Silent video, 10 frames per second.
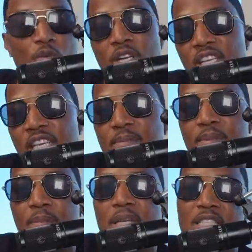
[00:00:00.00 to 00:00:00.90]
don't want to keep
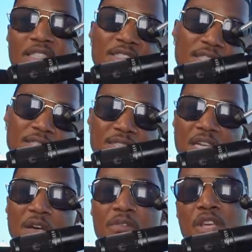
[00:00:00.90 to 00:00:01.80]
the money just to
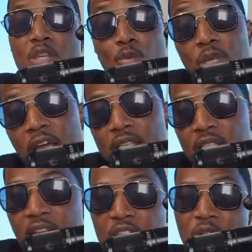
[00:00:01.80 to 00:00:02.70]
yourself. You want to
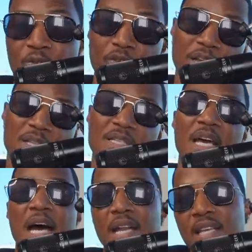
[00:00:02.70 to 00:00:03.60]
educate your friends
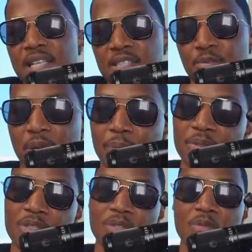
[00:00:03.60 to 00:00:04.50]
how to get some
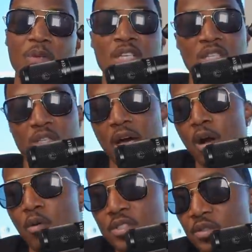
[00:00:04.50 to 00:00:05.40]
paper too. You know, I
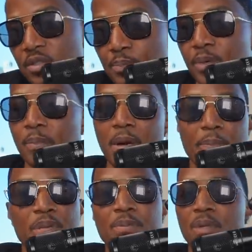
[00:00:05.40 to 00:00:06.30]
always used to put my
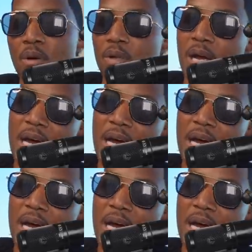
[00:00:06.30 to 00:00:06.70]
people on on